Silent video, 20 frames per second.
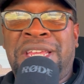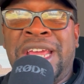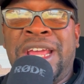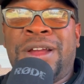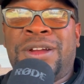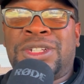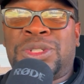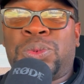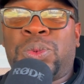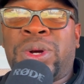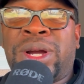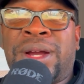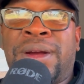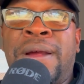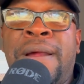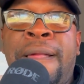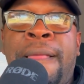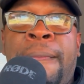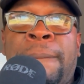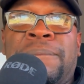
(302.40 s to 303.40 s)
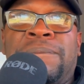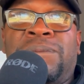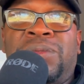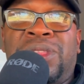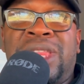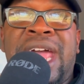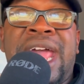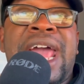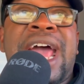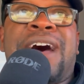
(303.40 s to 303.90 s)
years where
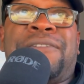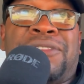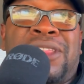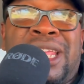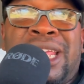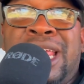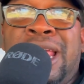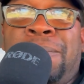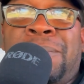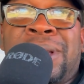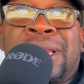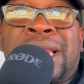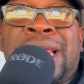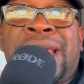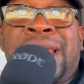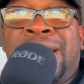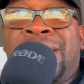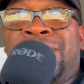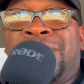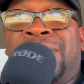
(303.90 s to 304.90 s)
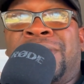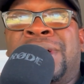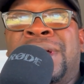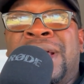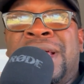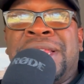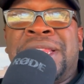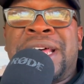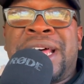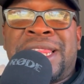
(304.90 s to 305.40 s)
they have to keep it lean, or
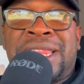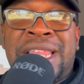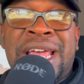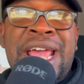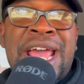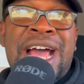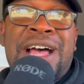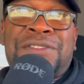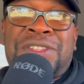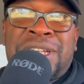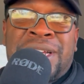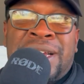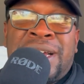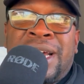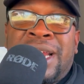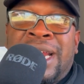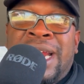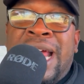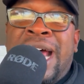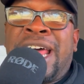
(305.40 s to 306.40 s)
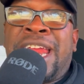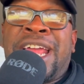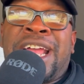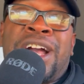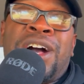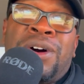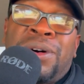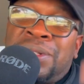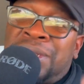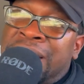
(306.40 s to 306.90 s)
that they have to cut it out. It
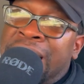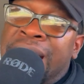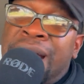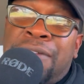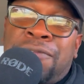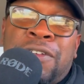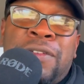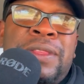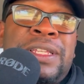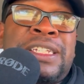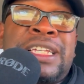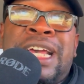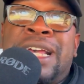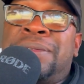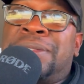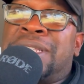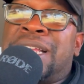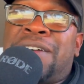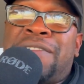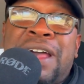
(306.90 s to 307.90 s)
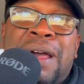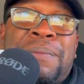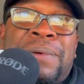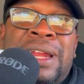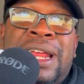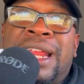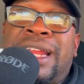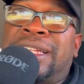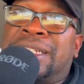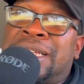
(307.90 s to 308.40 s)
goes down from the same stuff
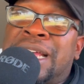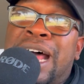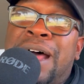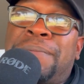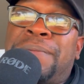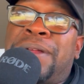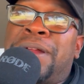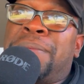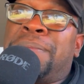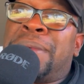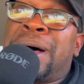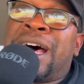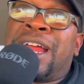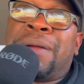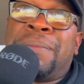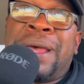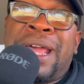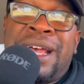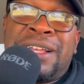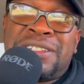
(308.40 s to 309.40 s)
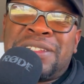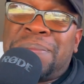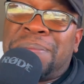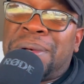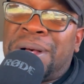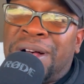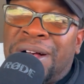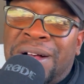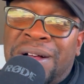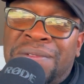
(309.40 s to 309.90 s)
happened at the top and the bottom, as
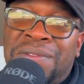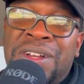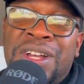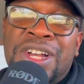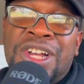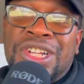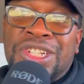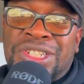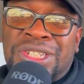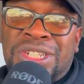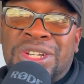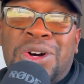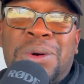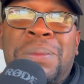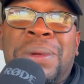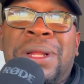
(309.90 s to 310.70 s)
above, so